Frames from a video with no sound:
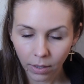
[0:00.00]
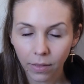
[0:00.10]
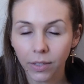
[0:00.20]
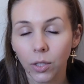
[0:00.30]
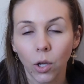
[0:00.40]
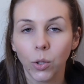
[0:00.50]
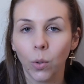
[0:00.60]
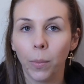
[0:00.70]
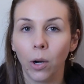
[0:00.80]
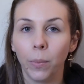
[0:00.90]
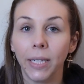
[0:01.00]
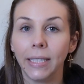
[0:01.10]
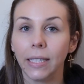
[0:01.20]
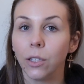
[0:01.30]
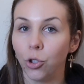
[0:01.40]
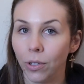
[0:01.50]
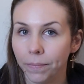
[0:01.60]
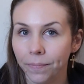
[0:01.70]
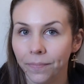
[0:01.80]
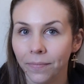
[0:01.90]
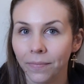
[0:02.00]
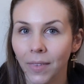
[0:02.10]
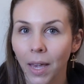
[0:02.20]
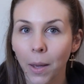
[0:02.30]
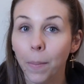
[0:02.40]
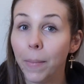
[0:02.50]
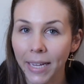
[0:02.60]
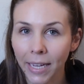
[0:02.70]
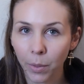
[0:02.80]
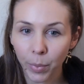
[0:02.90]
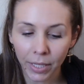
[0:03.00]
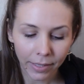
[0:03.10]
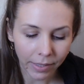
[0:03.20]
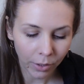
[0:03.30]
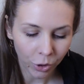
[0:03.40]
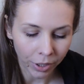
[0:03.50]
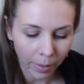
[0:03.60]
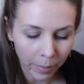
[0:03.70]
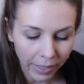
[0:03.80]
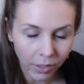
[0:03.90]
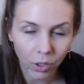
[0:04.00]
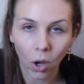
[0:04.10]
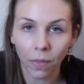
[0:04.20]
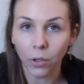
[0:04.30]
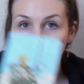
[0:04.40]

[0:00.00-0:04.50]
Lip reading: This is also about a big decision. Making a big decision based on the